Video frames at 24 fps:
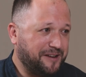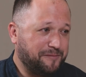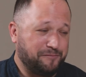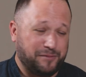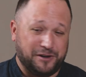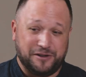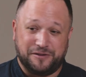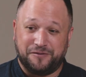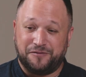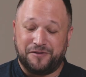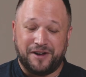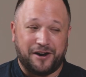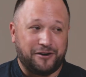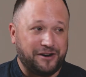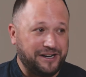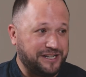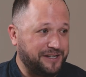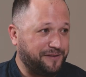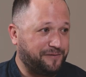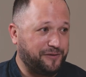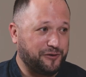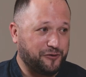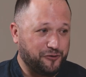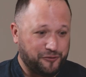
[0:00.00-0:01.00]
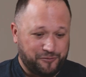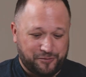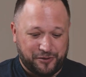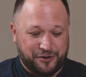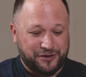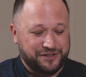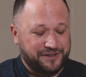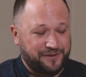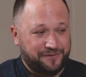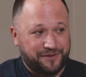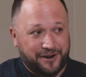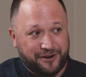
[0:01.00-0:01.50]
But it's very difficult
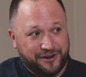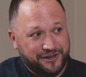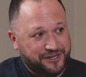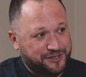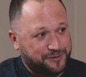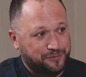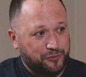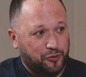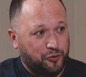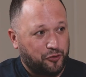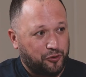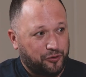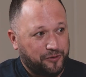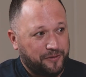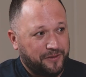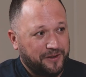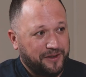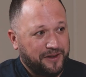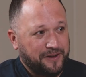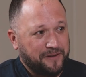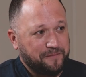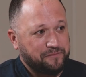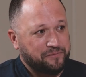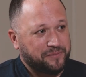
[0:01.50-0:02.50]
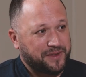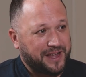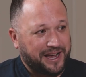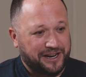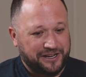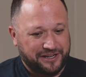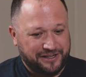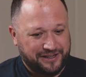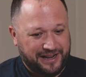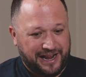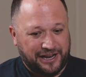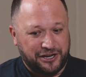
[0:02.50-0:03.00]
because they're very small.
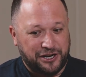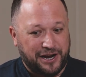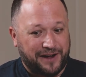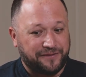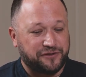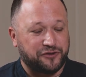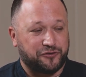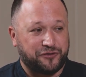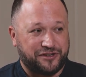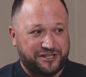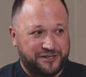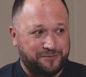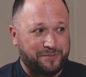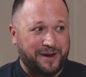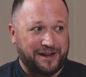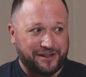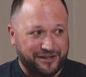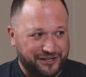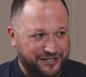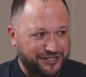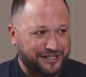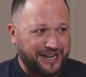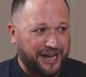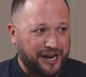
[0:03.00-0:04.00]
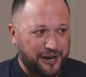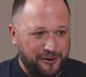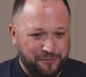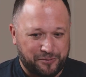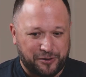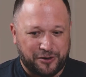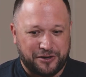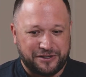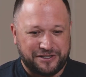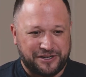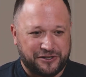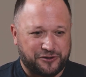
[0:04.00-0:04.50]
And you have to respect the scallop
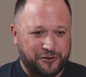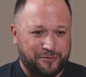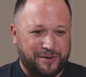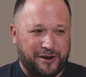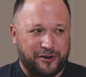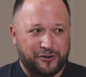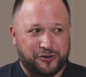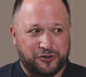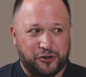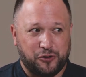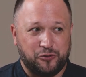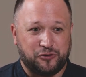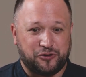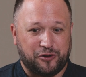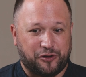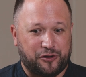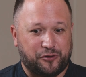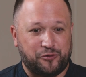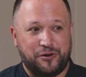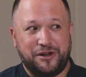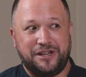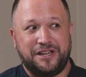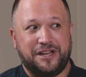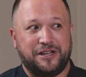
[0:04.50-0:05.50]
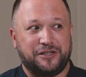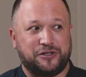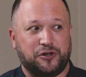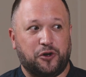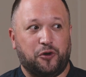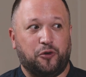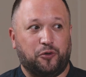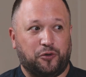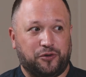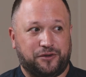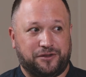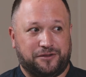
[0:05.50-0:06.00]
because it's about 2 to 3 years
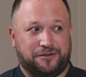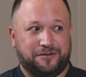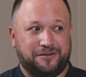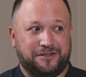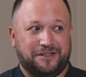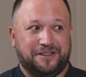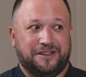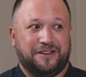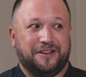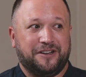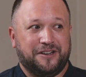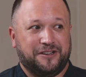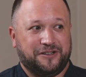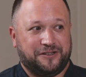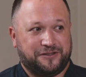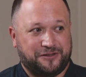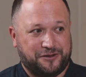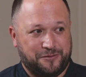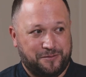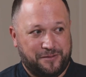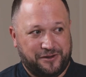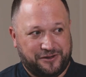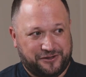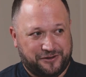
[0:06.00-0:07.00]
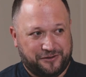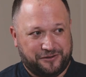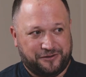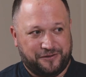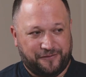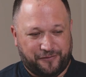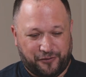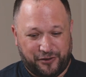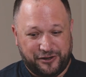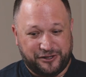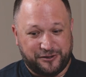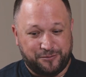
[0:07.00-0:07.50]
old
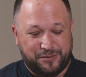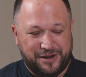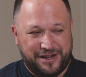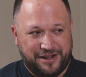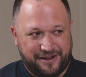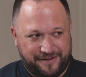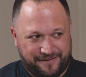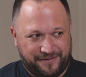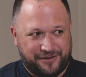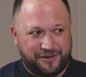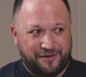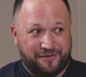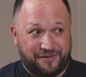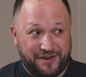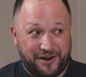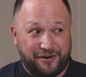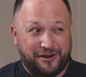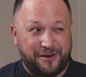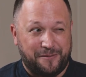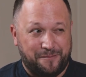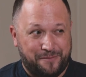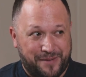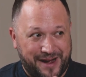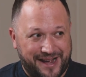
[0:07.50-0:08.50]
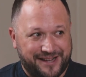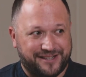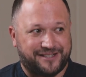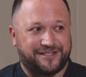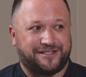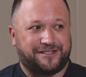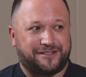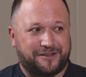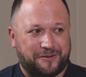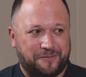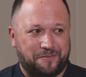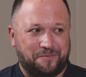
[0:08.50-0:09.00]
for it to be the very
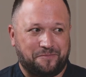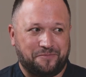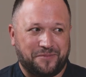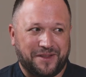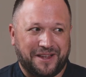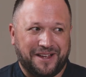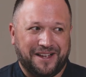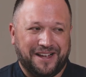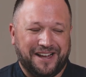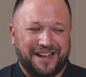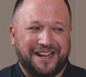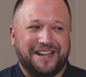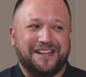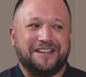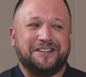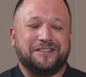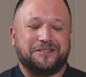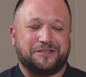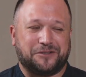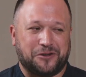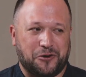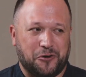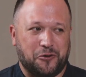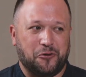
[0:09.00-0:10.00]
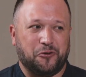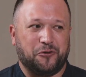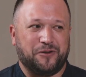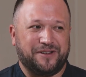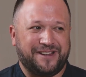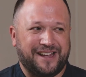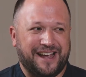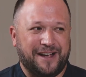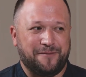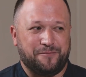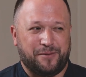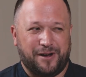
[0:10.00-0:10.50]
best. So
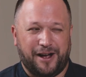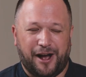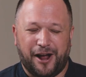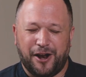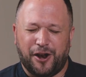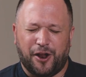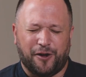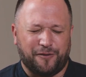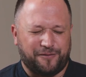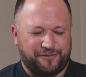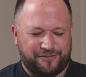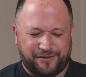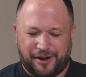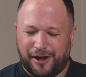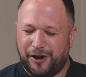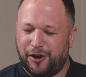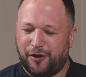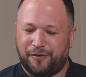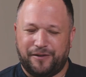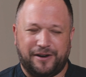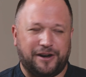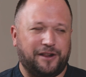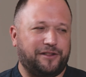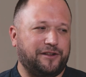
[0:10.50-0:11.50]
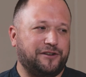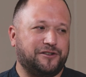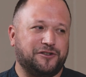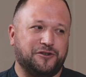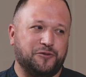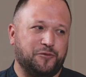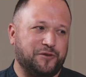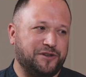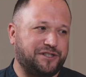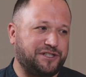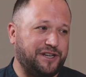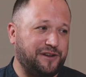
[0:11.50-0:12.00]
yeah, but I love anything to
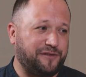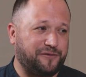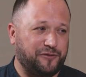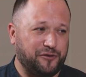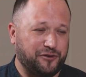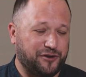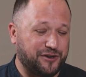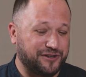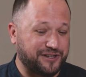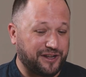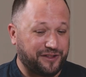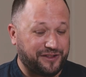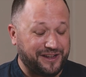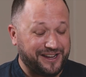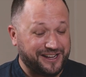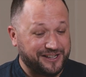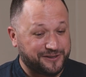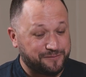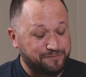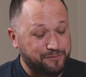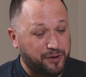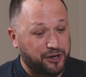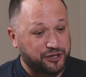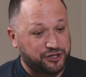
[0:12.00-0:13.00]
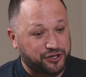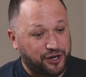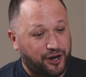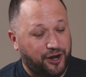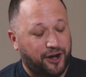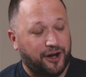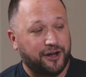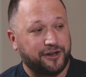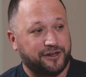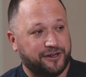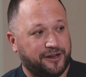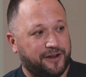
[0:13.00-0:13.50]
do with seafood because I think it's much
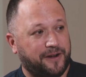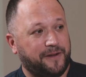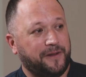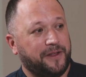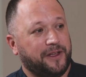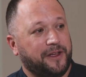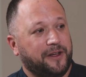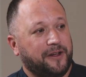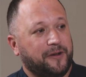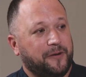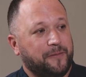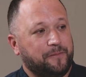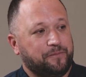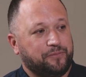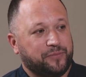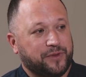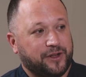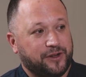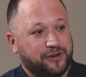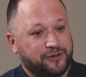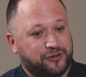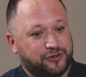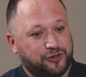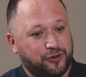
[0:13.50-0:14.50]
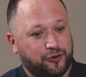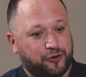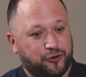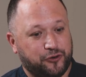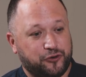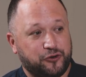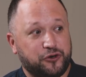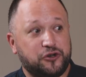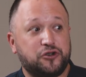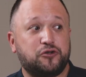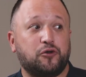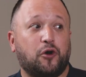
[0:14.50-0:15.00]
harder to
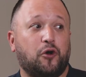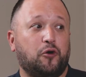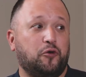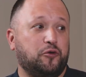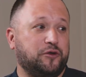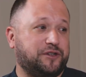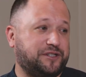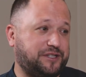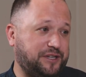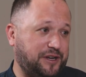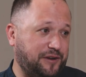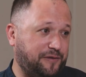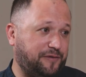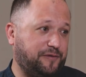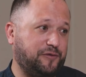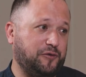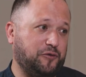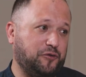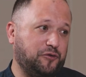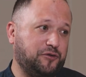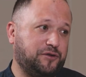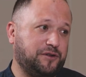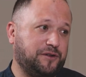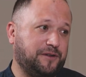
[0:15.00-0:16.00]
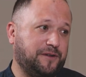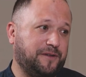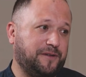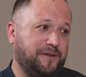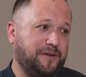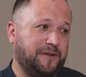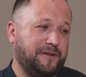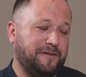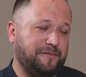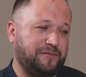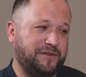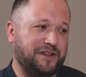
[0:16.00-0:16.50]
control seafood
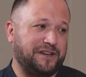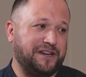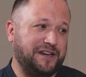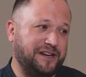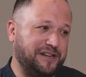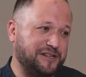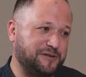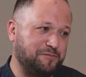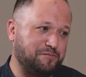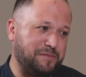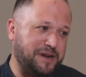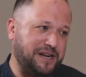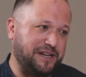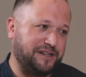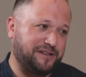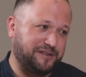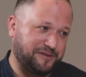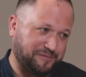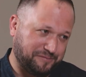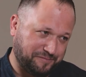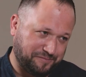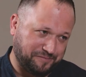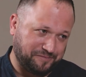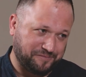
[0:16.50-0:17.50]
than it is meat.